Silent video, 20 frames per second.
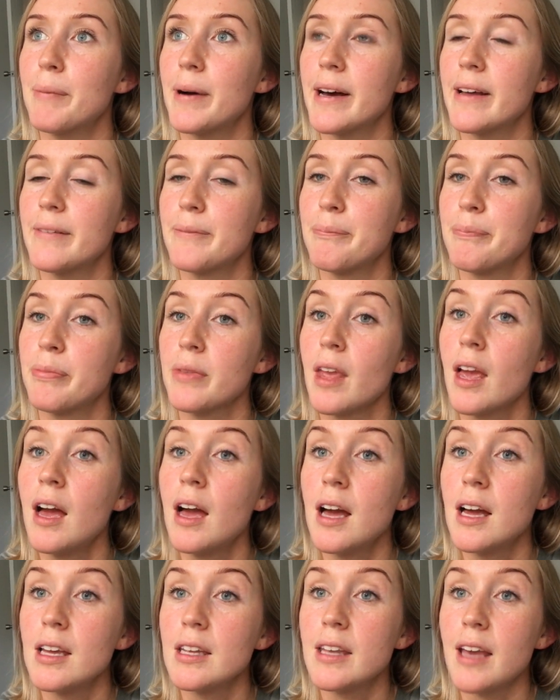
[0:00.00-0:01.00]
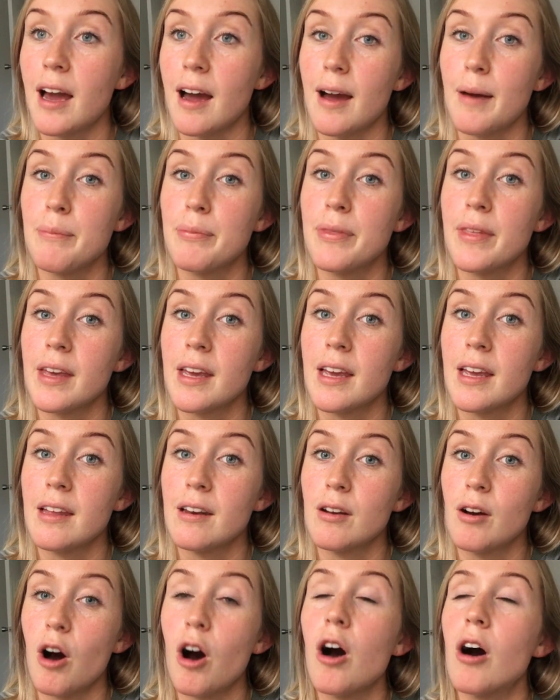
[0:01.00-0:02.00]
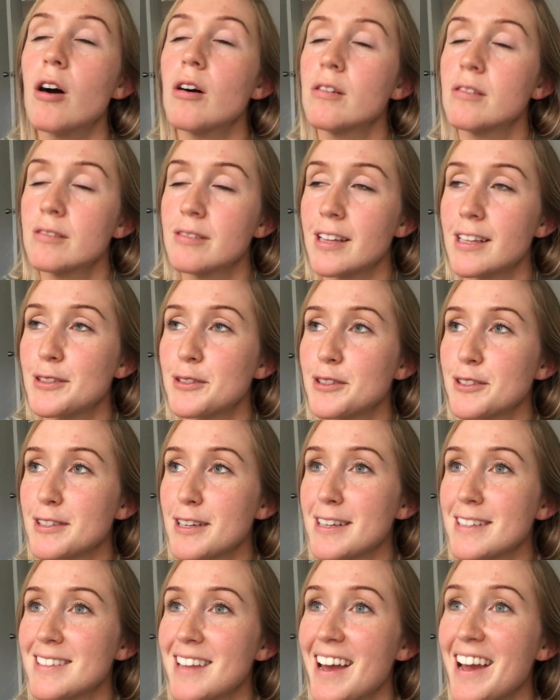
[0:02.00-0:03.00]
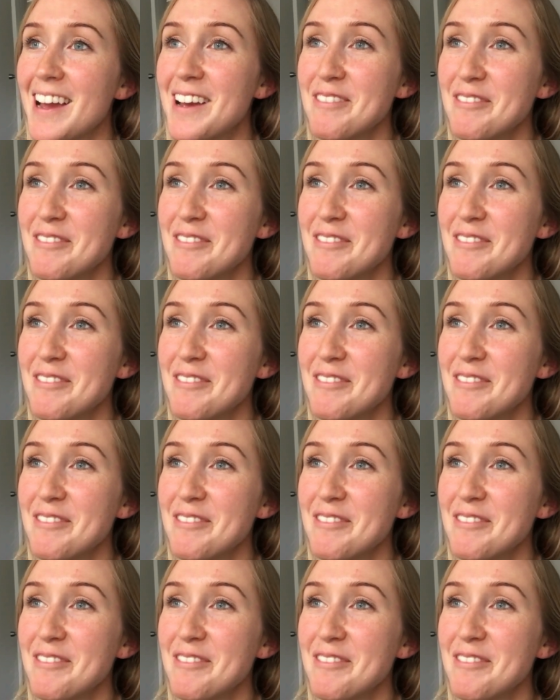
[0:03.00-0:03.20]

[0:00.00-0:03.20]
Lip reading: But yeah, I'm thinking, that's what I was going to say.